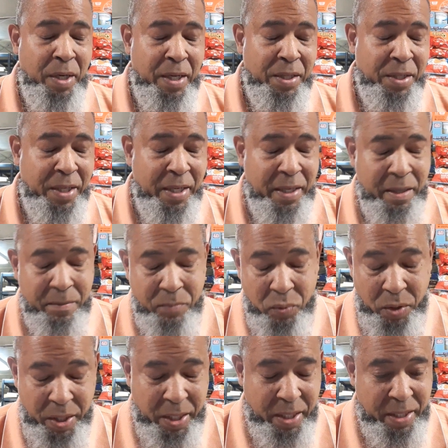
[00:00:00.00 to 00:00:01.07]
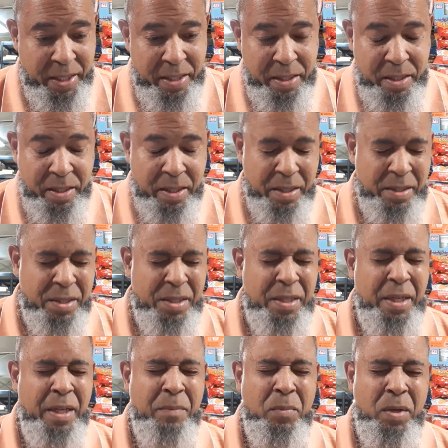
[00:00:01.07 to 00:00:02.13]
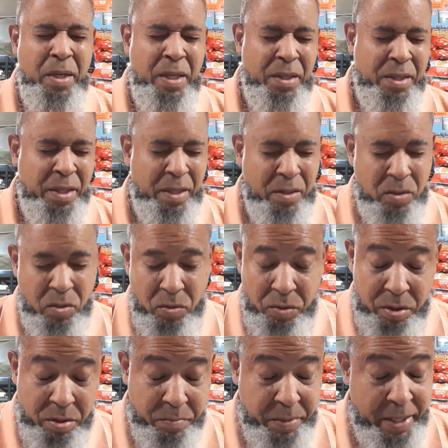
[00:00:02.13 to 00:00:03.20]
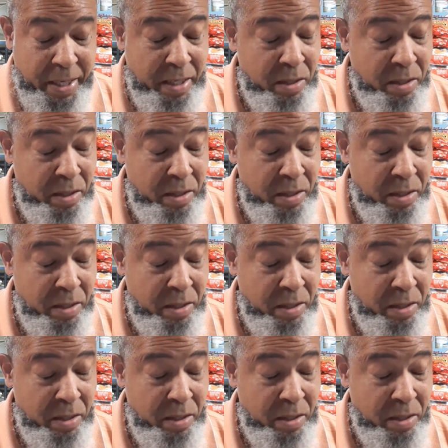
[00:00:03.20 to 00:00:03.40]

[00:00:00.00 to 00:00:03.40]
thing in your brain, that stigma, that thing that holds you back.